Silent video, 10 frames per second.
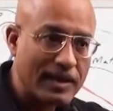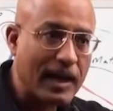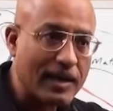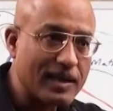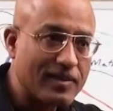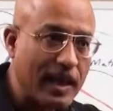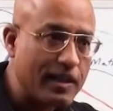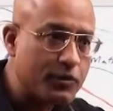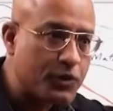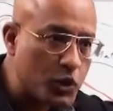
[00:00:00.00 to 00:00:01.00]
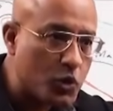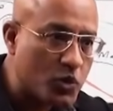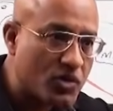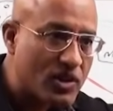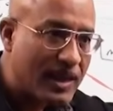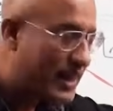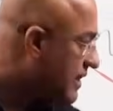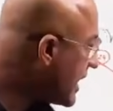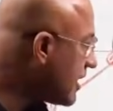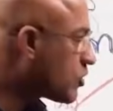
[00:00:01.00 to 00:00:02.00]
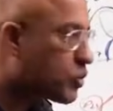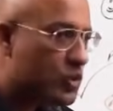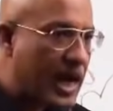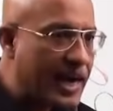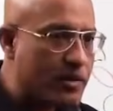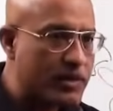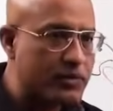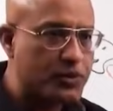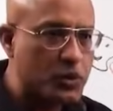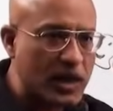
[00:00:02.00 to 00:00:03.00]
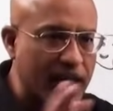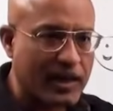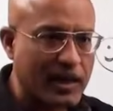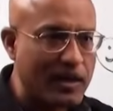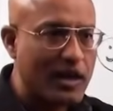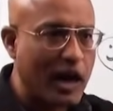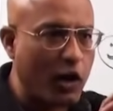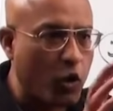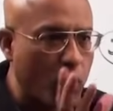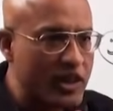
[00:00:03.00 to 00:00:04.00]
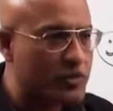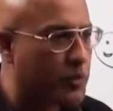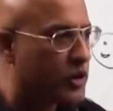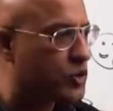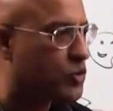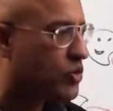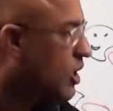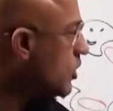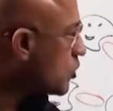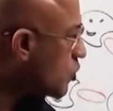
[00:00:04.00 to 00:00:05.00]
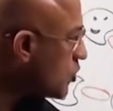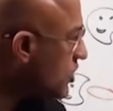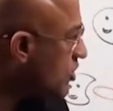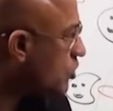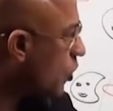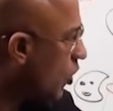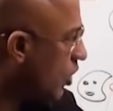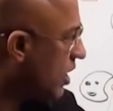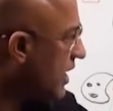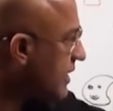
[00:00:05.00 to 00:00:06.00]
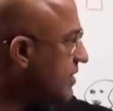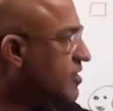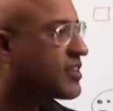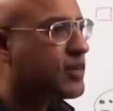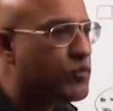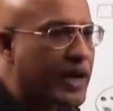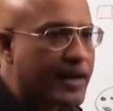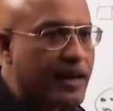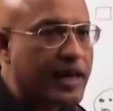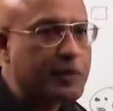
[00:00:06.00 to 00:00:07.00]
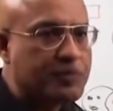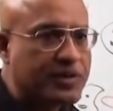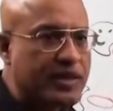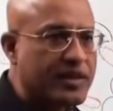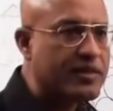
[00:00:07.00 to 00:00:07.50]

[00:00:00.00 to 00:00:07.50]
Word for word: target cell they fuse then through that when fusion occur a hole is produced through this hole this viral capsid